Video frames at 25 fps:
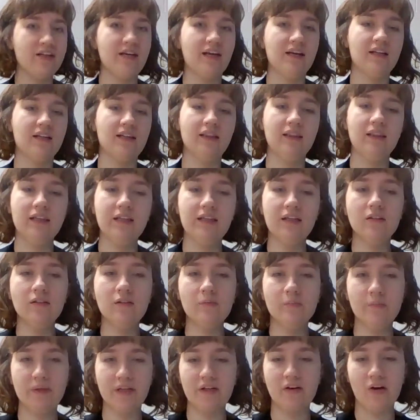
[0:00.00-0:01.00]
get a
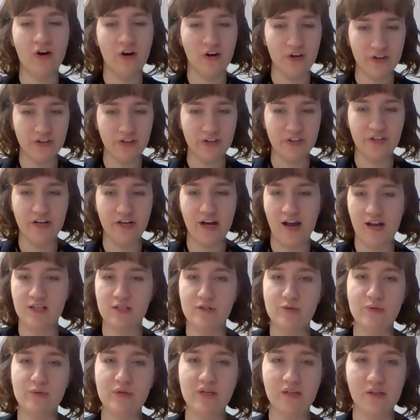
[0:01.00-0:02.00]
little bit harder
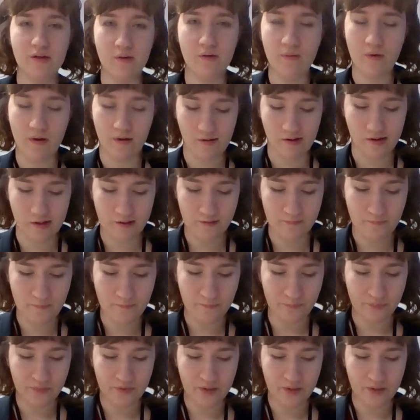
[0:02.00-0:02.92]
as we go on.